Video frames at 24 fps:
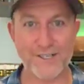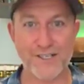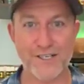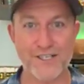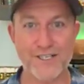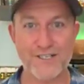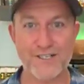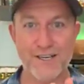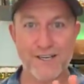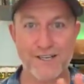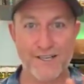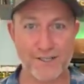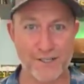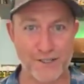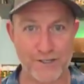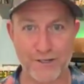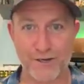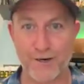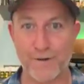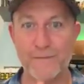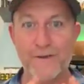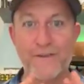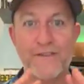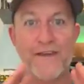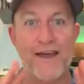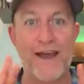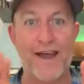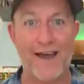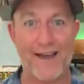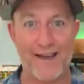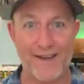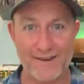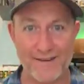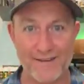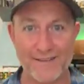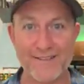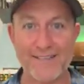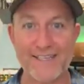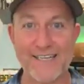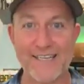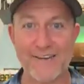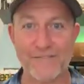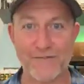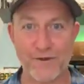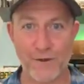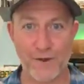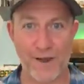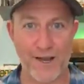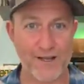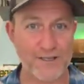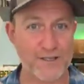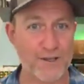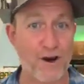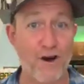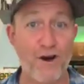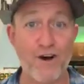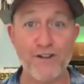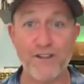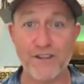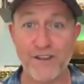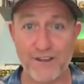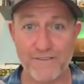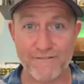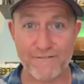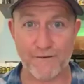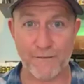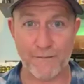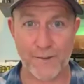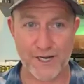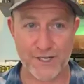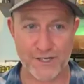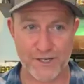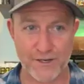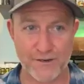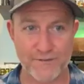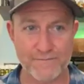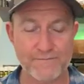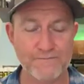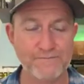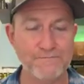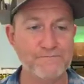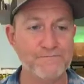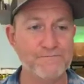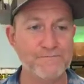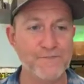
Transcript: she's going to determine that and give you guys all the information.